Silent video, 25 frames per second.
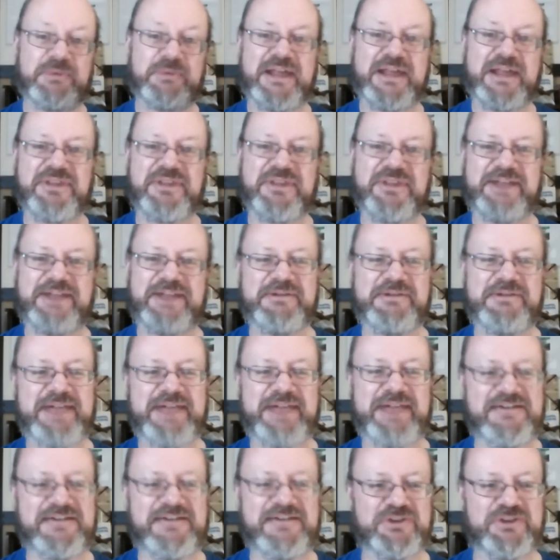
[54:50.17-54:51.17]
I thought we would
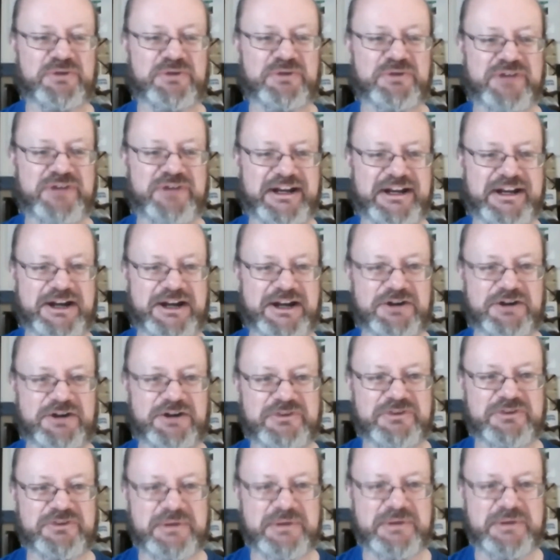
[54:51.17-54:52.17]
have a little fun here.
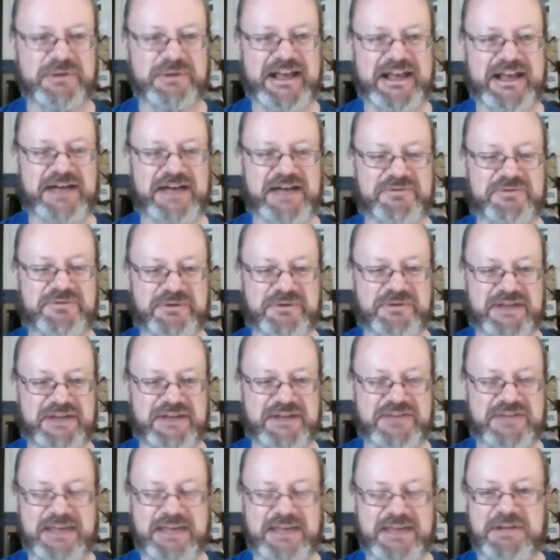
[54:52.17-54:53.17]
So we have
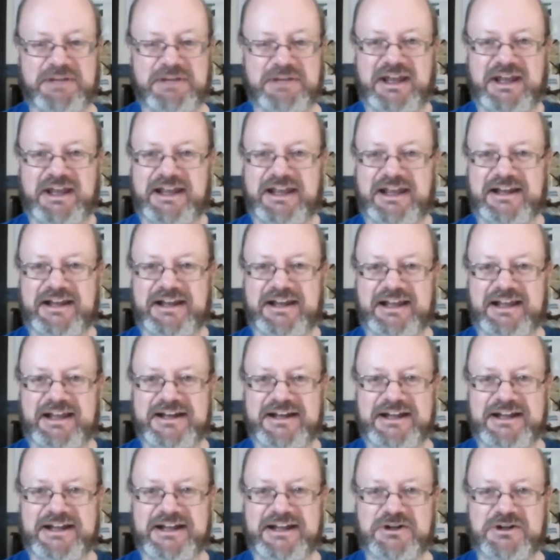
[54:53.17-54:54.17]
Kim and
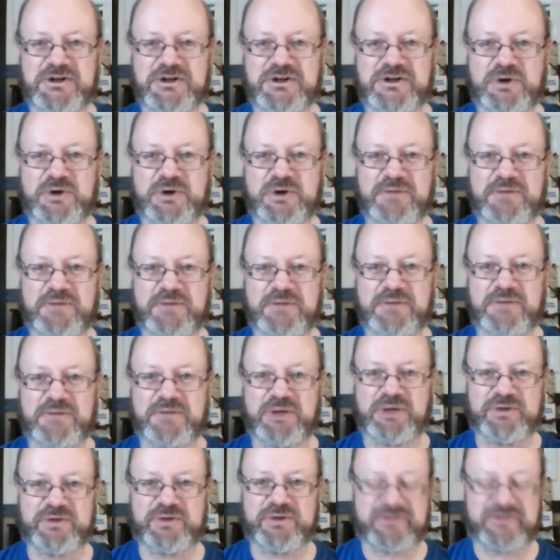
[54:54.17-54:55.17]
Nick, who are
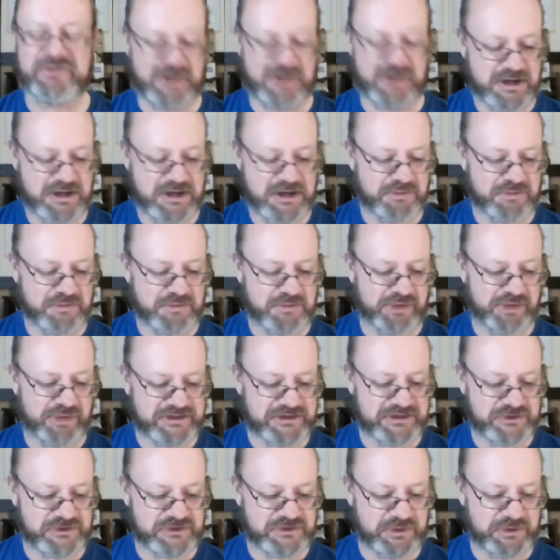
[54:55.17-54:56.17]
both
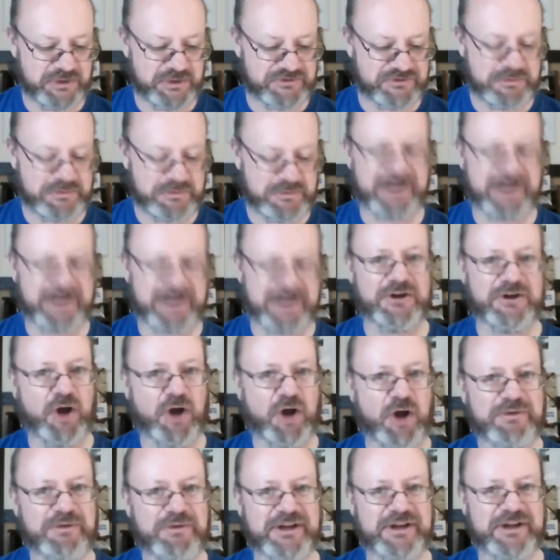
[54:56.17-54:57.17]
Brits who have spent an
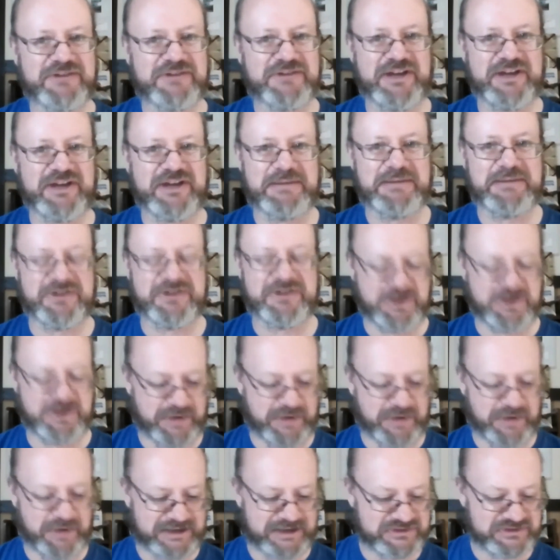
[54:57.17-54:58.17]
awful lot of time in the
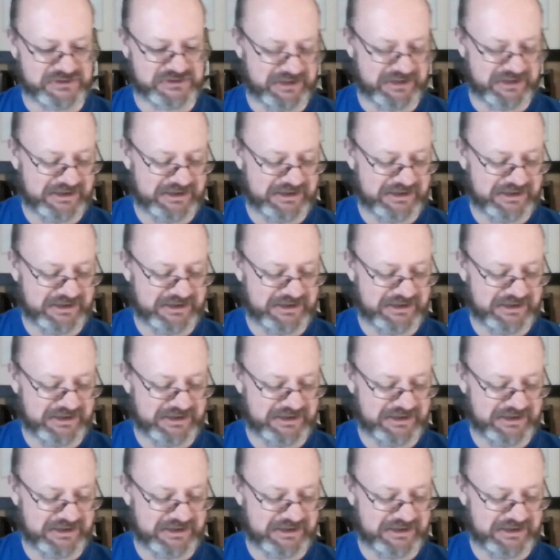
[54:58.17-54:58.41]
U.S.